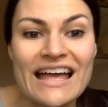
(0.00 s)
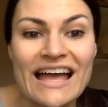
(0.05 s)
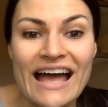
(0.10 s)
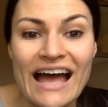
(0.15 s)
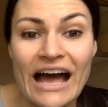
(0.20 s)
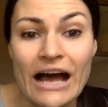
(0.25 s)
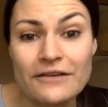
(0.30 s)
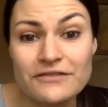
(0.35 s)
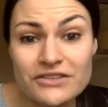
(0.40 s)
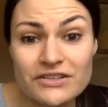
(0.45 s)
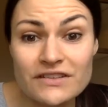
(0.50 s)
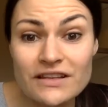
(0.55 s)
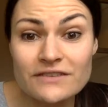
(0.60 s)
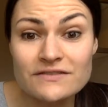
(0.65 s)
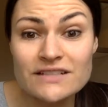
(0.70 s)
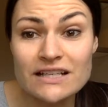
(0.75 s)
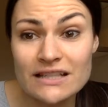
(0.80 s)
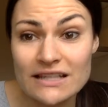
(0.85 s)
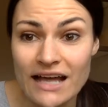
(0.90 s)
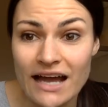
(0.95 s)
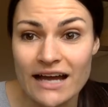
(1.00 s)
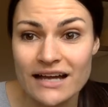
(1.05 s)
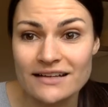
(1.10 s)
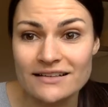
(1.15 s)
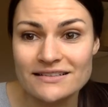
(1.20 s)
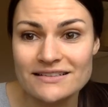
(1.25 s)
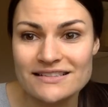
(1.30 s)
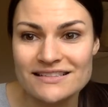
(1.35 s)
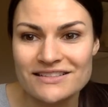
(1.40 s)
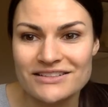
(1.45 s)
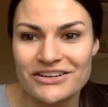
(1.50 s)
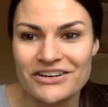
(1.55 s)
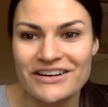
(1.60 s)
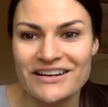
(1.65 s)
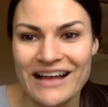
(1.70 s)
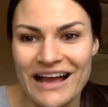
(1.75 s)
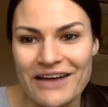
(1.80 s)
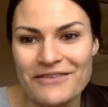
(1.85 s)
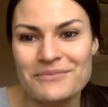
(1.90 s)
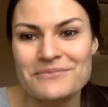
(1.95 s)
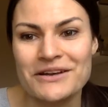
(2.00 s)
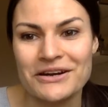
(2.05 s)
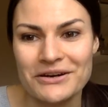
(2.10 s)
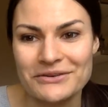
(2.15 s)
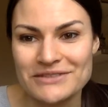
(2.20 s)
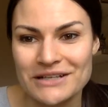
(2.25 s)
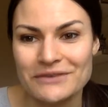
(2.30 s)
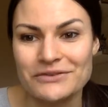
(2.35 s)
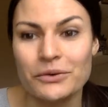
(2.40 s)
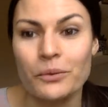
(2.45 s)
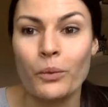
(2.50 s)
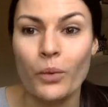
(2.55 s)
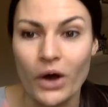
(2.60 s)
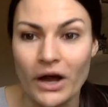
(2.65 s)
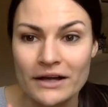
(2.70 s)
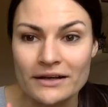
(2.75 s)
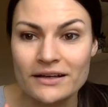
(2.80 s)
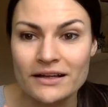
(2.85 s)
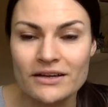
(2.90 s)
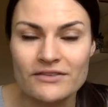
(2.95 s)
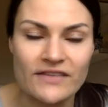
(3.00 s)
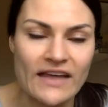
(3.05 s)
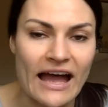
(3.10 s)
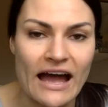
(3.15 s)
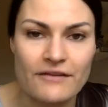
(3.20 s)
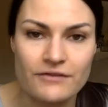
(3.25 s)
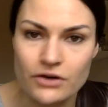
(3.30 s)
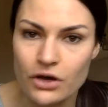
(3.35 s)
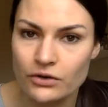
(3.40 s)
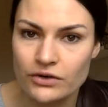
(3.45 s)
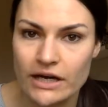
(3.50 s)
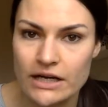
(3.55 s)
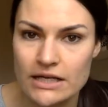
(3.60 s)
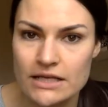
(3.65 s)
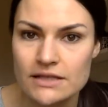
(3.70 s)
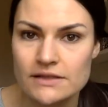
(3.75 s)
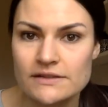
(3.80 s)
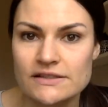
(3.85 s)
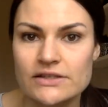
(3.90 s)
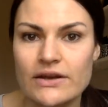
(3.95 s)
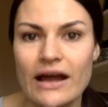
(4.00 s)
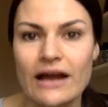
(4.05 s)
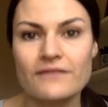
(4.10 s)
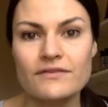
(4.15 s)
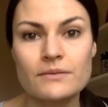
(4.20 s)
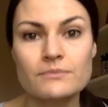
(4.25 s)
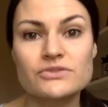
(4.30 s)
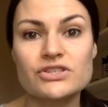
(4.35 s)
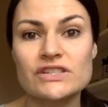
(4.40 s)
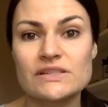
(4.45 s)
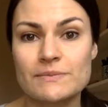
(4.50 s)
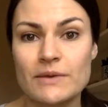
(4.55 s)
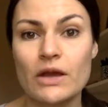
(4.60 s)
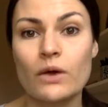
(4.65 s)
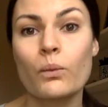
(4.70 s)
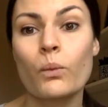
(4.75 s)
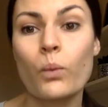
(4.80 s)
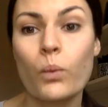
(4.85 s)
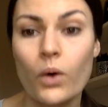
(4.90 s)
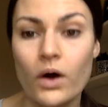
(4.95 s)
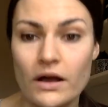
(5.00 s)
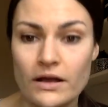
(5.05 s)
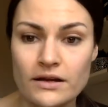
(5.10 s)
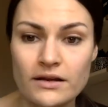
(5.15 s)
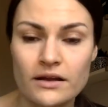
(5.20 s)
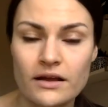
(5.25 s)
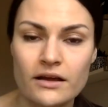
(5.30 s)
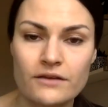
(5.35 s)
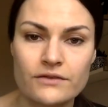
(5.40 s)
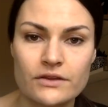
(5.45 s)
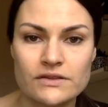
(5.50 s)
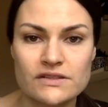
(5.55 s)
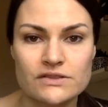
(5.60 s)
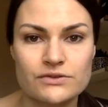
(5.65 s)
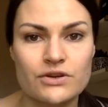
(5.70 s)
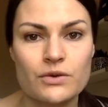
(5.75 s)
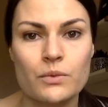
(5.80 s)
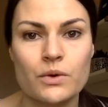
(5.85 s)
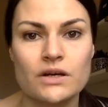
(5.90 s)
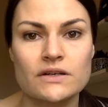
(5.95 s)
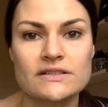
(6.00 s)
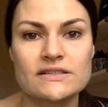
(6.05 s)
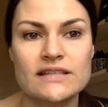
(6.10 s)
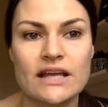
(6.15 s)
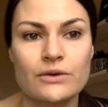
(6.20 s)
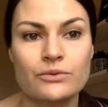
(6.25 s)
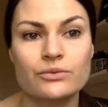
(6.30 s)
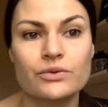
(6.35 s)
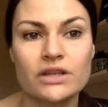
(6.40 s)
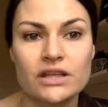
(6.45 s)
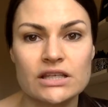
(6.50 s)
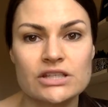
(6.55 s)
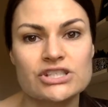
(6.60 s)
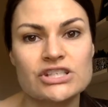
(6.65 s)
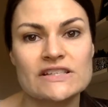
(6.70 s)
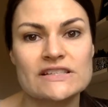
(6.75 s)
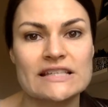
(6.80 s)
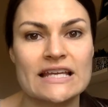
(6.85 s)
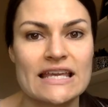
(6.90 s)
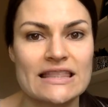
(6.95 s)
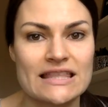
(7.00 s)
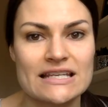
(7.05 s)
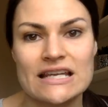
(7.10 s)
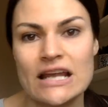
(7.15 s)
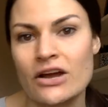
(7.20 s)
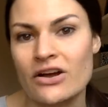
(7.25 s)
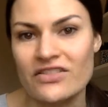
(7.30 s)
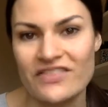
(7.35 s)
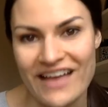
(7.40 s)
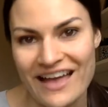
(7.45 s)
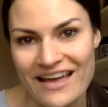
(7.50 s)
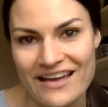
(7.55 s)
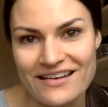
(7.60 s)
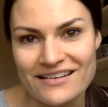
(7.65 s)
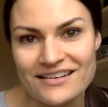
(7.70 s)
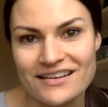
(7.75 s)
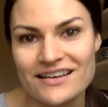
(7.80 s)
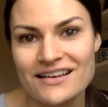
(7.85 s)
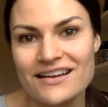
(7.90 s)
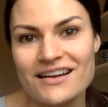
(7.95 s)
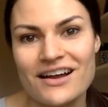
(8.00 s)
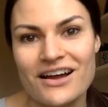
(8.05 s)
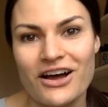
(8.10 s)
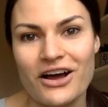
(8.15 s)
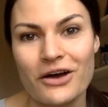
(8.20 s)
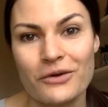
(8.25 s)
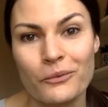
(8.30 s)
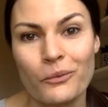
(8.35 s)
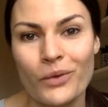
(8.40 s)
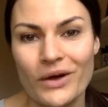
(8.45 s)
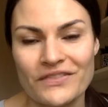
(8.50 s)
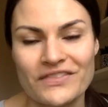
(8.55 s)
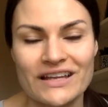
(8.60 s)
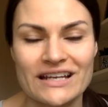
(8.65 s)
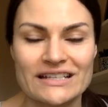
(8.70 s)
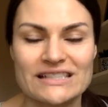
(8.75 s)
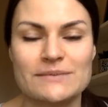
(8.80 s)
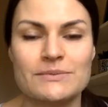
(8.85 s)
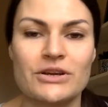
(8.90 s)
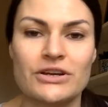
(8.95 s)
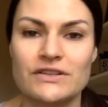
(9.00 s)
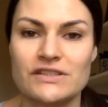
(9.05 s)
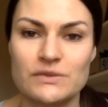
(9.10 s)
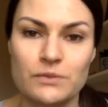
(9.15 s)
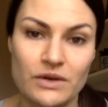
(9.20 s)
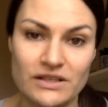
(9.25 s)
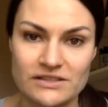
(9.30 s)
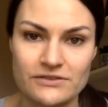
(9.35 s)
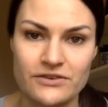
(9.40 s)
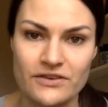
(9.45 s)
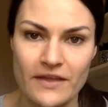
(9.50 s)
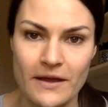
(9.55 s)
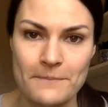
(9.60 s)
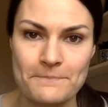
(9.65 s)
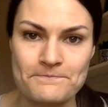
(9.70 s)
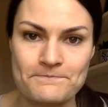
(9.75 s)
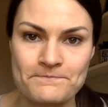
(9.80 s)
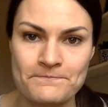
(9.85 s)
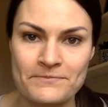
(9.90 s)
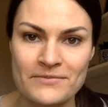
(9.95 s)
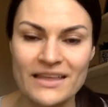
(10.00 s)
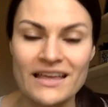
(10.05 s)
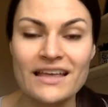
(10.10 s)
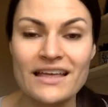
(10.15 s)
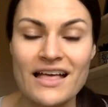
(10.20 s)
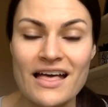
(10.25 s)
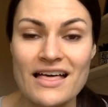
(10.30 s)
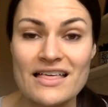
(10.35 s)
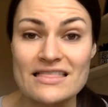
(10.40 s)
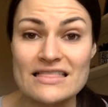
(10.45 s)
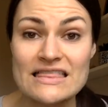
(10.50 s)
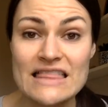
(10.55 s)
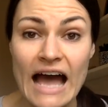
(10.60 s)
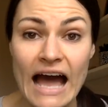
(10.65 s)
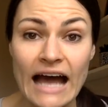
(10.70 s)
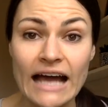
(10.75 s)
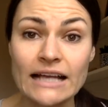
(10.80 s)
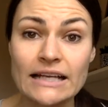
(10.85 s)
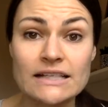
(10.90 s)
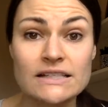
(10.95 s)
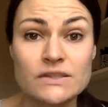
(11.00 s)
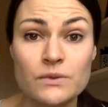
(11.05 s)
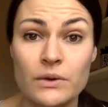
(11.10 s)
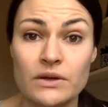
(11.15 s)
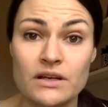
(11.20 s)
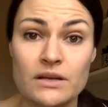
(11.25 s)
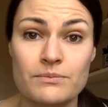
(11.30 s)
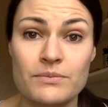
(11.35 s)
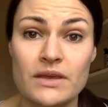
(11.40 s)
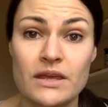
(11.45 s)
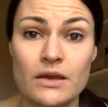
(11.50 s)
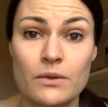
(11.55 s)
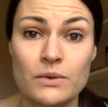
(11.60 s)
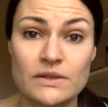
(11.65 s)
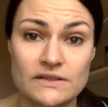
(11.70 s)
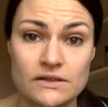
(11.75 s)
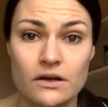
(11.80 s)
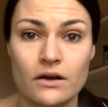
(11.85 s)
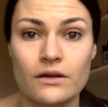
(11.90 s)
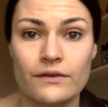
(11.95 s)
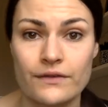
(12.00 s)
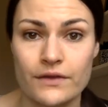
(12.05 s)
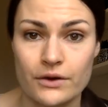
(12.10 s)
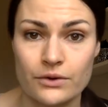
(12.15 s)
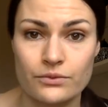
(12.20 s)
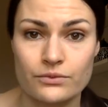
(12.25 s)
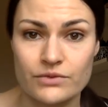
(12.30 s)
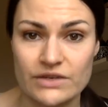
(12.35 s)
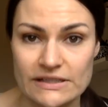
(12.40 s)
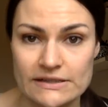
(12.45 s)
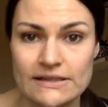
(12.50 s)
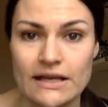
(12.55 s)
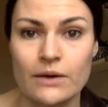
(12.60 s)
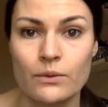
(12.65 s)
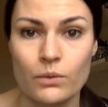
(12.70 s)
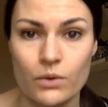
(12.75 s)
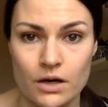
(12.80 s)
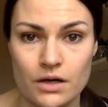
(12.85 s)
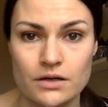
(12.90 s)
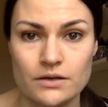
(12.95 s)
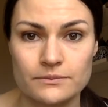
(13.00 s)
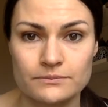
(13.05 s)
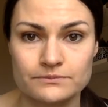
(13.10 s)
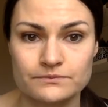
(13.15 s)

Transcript: After they've done that, you're going to have them narrow it down to 1 if they haven't already. So have them just pick 1 of those 3 words that really just hit the nail on the head on what that experience was for them. That is going to be what's called their reset word.